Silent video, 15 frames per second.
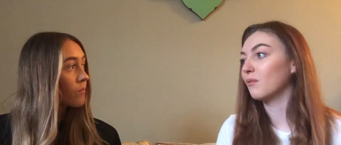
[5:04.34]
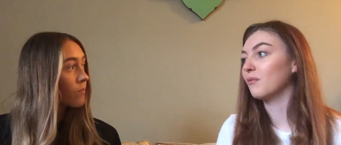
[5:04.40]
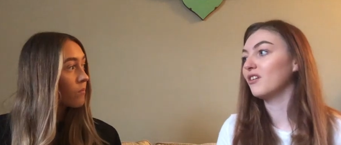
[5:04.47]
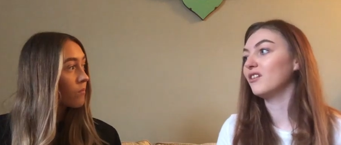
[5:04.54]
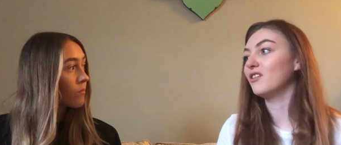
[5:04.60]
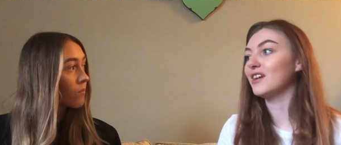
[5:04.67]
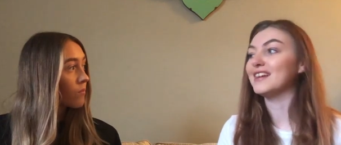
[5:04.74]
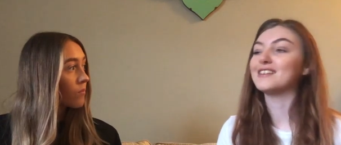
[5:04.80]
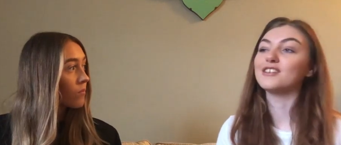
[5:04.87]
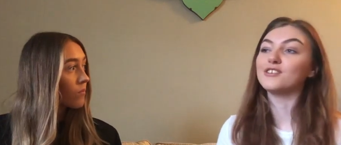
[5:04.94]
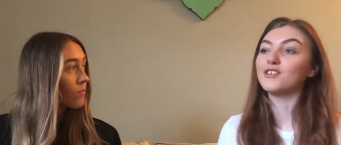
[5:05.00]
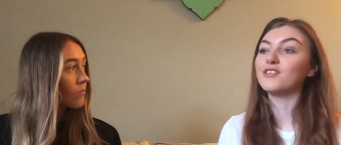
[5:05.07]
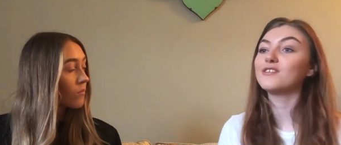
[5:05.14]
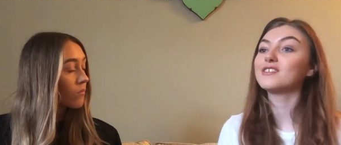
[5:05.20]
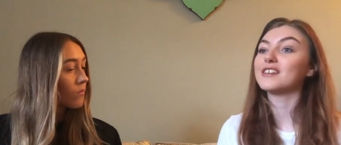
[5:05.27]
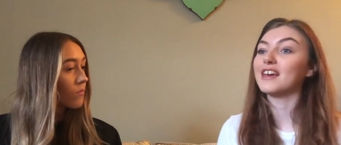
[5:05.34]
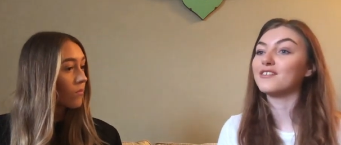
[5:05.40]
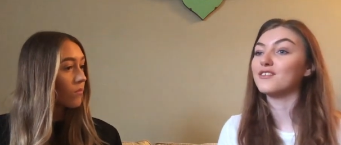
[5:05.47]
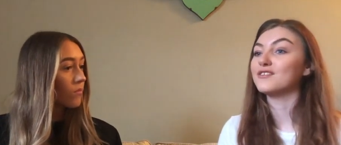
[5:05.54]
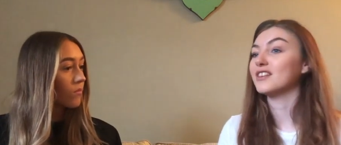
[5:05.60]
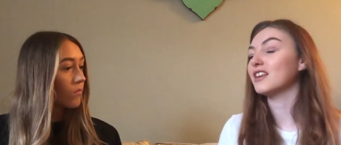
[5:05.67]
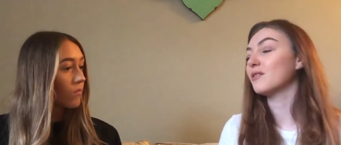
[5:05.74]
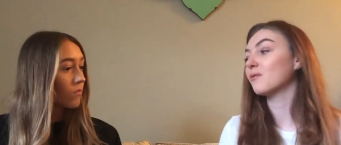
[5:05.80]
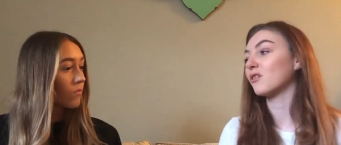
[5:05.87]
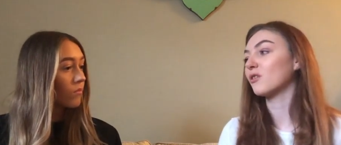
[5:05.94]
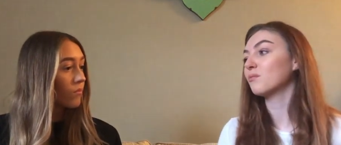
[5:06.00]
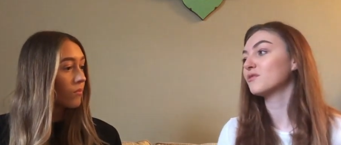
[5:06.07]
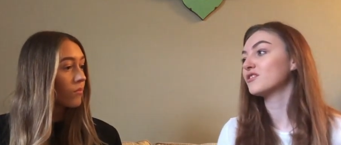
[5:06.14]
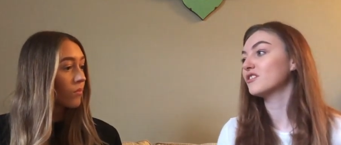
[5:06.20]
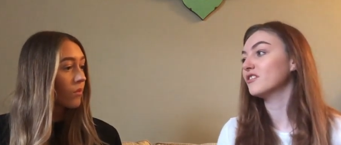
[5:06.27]
Speaker 1: women need to do to get those equal
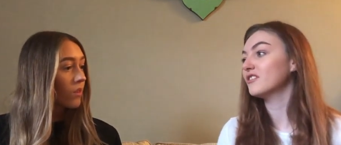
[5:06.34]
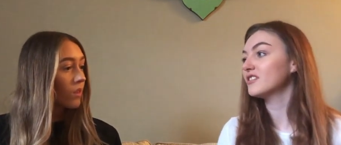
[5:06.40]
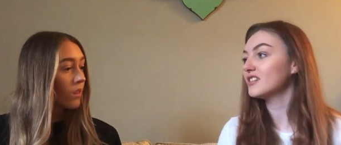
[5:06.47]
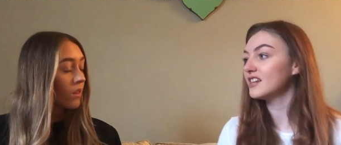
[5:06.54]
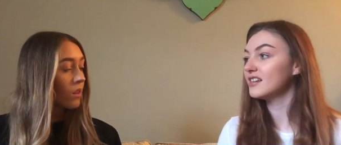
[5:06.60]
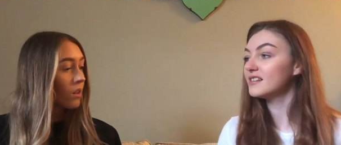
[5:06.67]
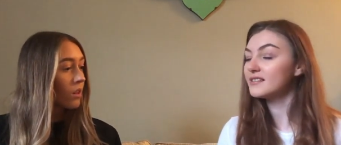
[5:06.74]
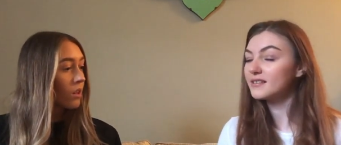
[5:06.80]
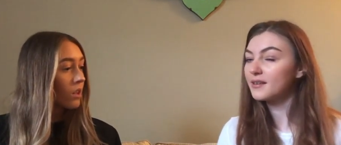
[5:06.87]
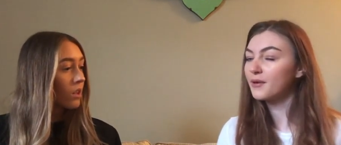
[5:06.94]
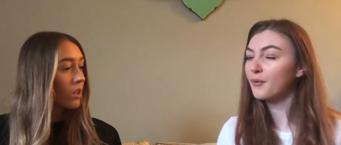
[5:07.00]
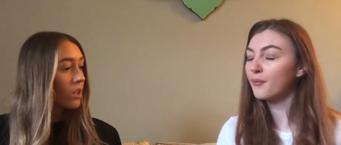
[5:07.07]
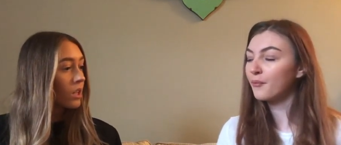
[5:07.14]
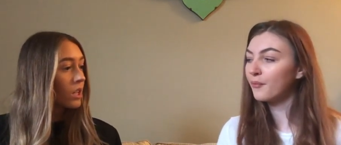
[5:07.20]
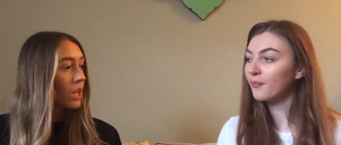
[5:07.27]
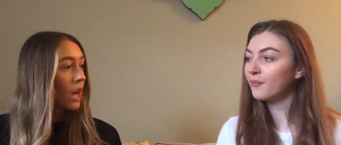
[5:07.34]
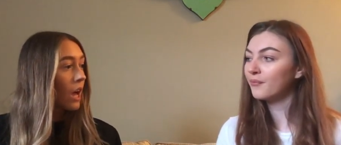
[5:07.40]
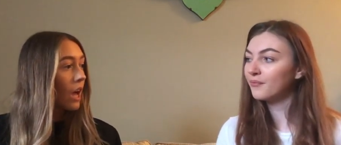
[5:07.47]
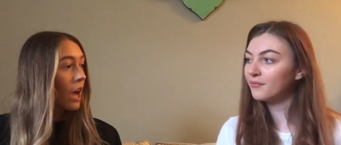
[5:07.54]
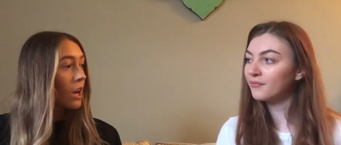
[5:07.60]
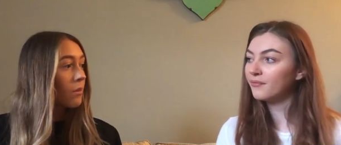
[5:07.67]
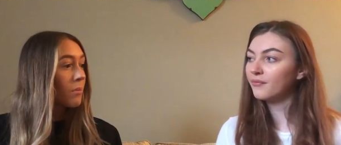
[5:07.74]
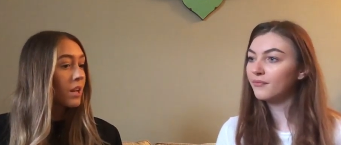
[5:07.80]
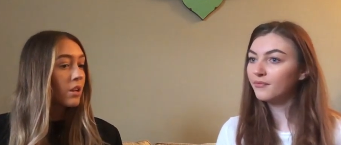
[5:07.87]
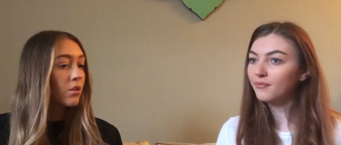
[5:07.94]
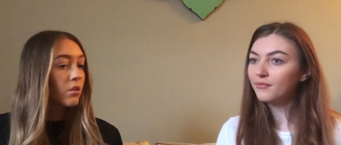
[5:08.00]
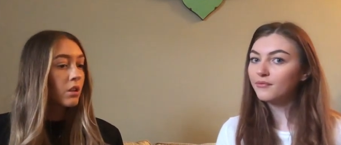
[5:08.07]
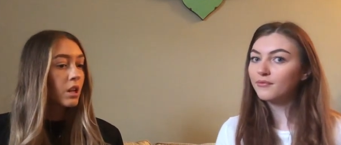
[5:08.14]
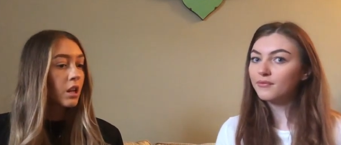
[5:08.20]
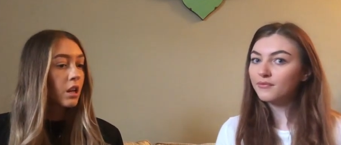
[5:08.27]
opportunities.
Speaker 2: Yeah, and I mean,
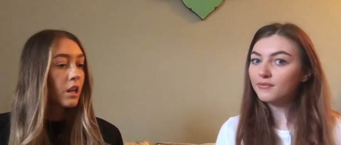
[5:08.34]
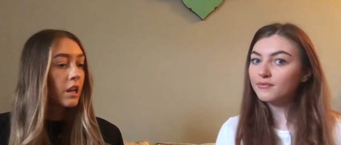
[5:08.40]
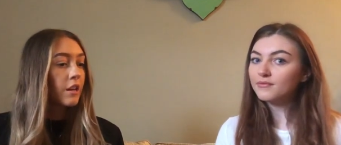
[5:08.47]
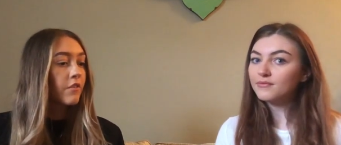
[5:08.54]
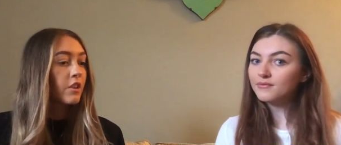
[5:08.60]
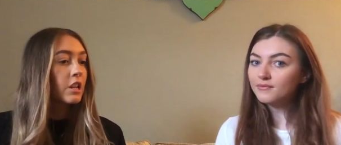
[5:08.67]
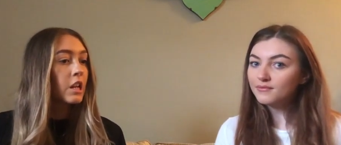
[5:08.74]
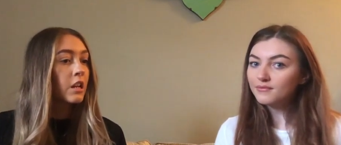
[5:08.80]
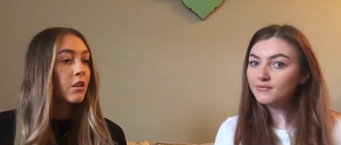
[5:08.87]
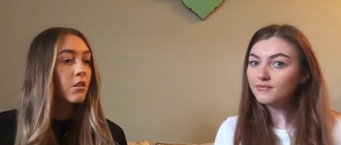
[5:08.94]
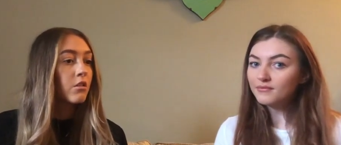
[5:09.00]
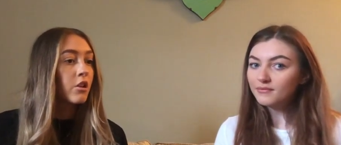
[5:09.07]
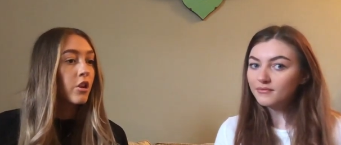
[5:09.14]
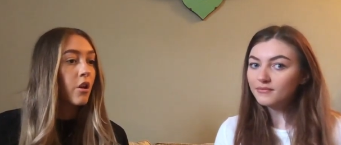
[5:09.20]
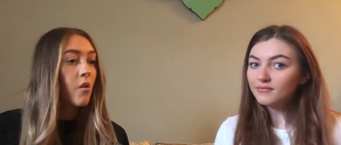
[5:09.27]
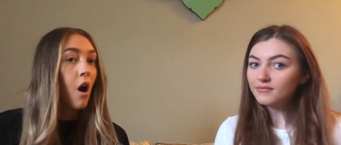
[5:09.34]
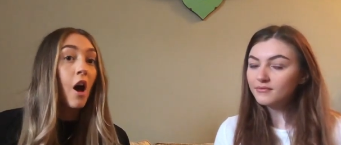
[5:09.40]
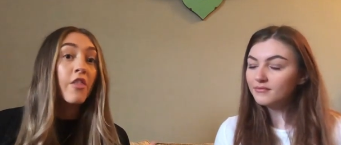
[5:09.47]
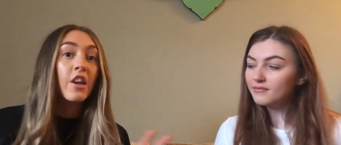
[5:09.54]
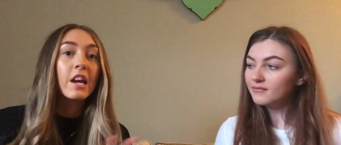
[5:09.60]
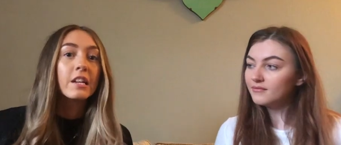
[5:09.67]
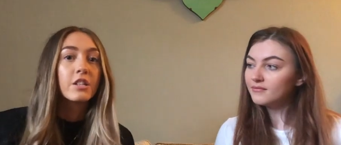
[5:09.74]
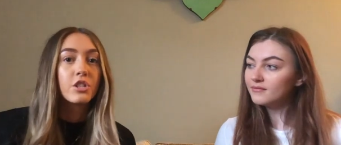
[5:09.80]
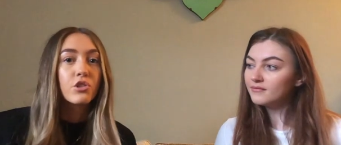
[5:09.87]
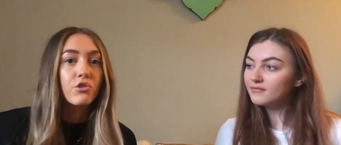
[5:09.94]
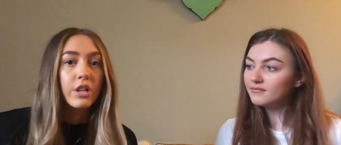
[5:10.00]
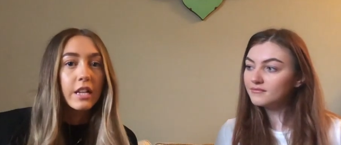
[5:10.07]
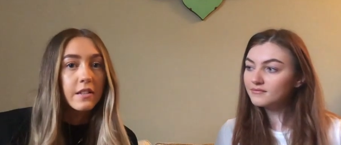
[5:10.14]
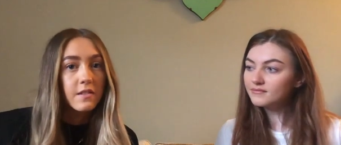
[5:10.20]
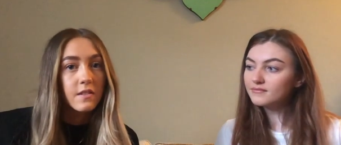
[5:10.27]
even in, you know, other
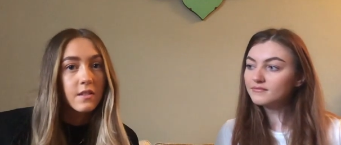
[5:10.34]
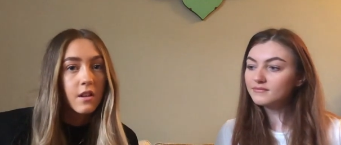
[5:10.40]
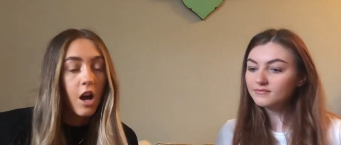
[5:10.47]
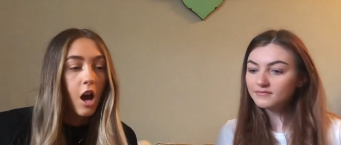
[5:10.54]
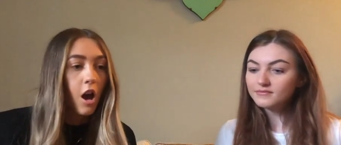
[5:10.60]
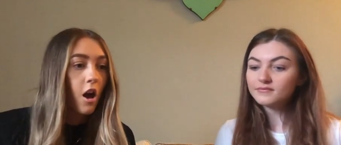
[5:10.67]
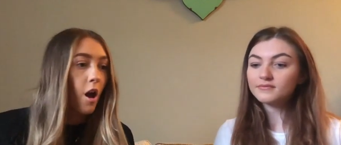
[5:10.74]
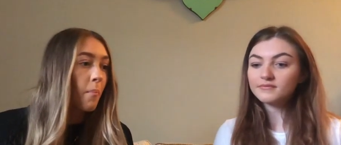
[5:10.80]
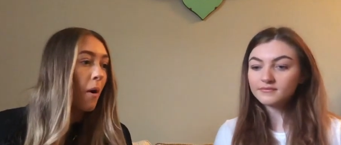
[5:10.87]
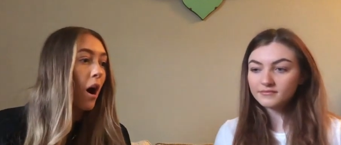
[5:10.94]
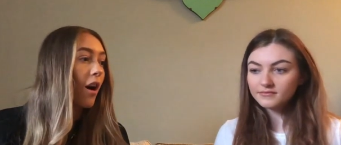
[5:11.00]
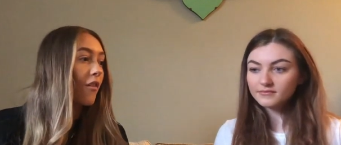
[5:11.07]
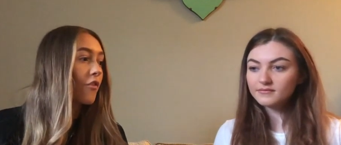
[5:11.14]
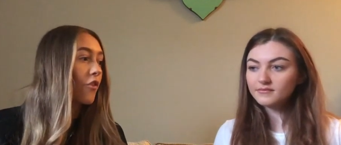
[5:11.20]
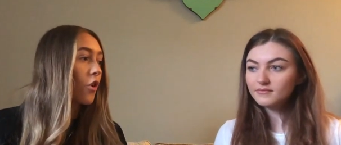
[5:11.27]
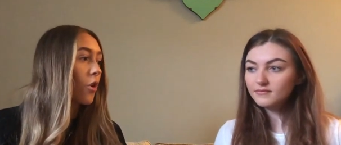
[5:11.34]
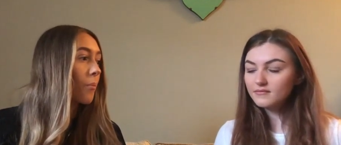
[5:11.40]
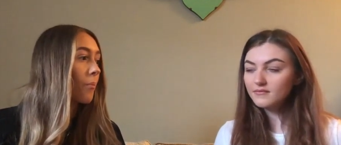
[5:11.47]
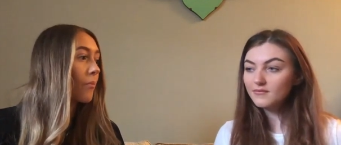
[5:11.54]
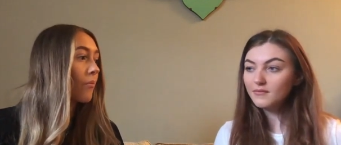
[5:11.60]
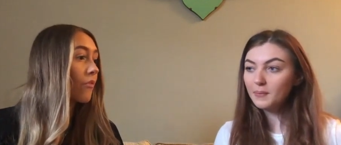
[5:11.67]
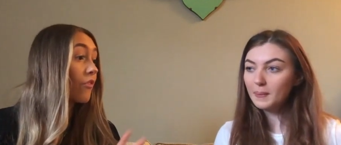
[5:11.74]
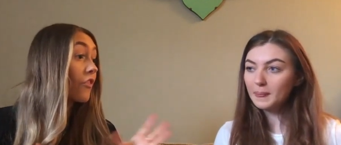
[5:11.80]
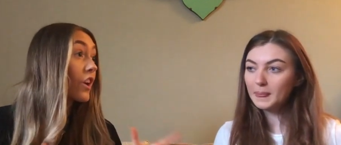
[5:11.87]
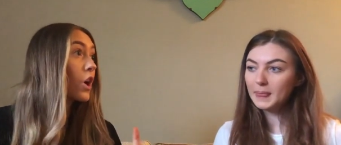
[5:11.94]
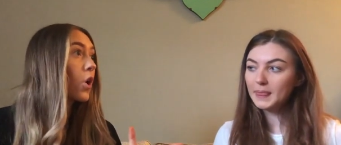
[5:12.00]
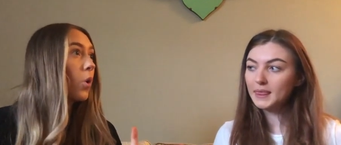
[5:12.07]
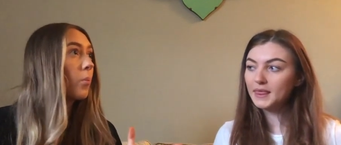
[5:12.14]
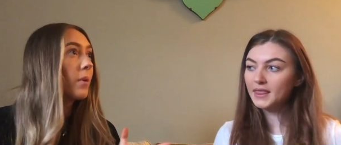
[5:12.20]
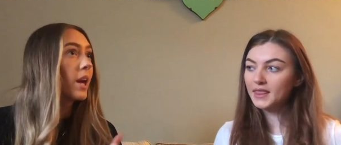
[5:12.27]
industries apart from
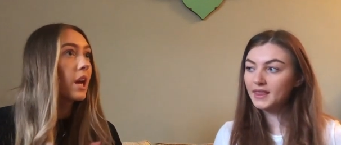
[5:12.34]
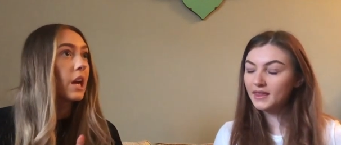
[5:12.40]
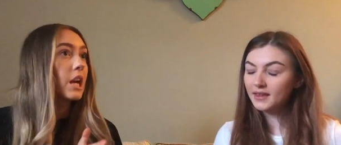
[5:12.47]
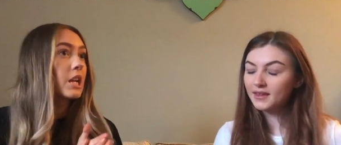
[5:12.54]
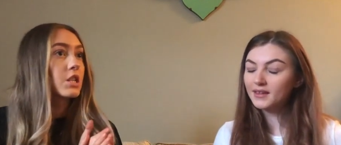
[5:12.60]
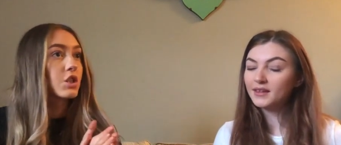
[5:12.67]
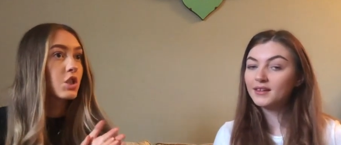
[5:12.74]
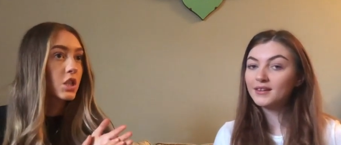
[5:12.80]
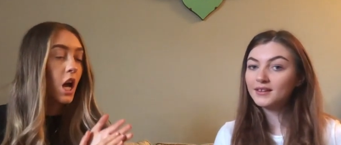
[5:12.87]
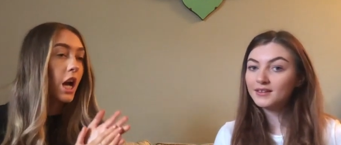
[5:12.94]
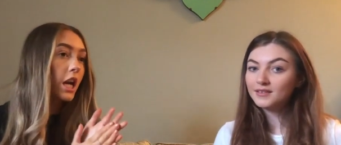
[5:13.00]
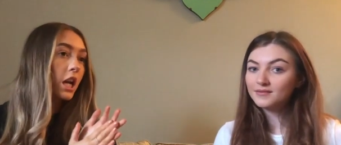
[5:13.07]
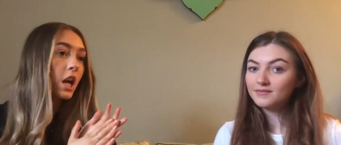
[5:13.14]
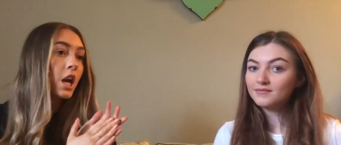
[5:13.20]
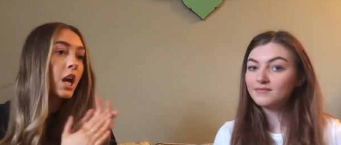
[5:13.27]
film, it is like,